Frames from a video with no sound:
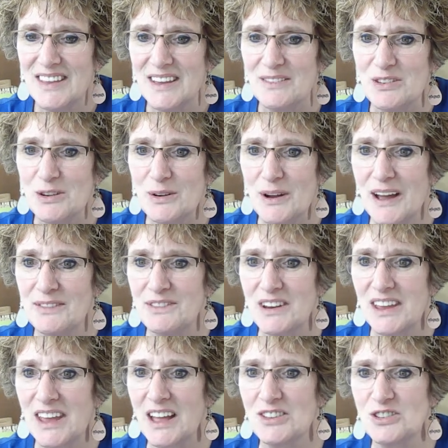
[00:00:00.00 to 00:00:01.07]
If you have to
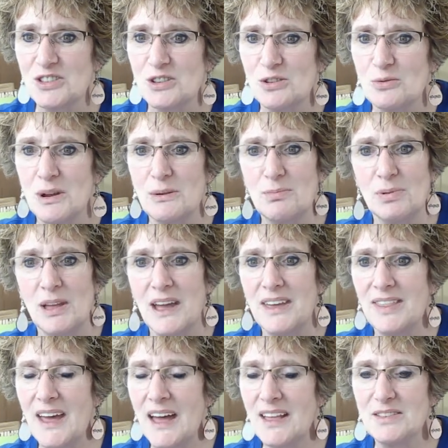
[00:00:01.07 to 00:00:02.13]
catch the
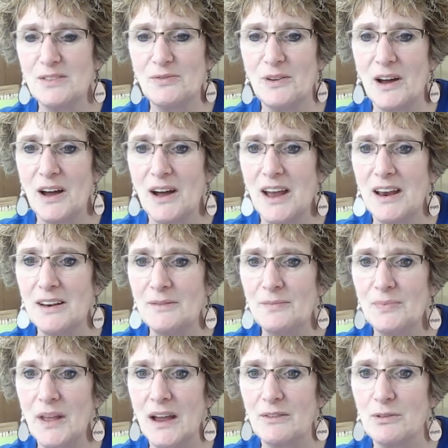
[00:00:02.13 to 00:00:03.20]
replay, that's fine.
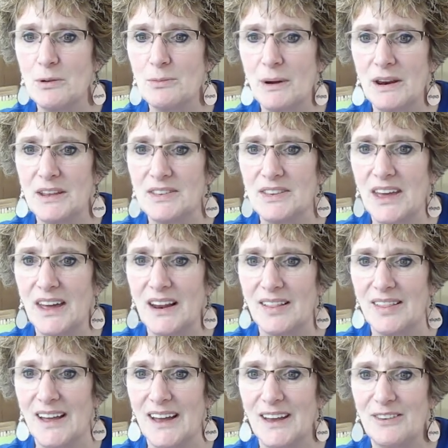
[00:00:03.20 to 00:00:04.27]
Everybody's got a
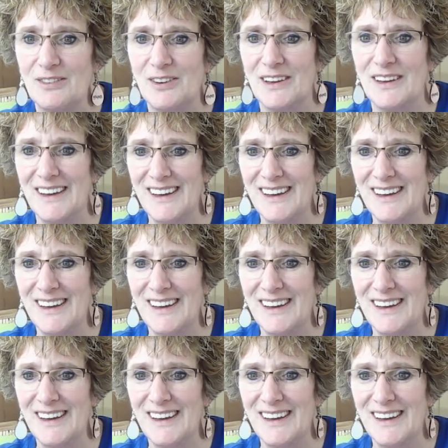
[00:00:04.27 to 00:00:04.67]
life,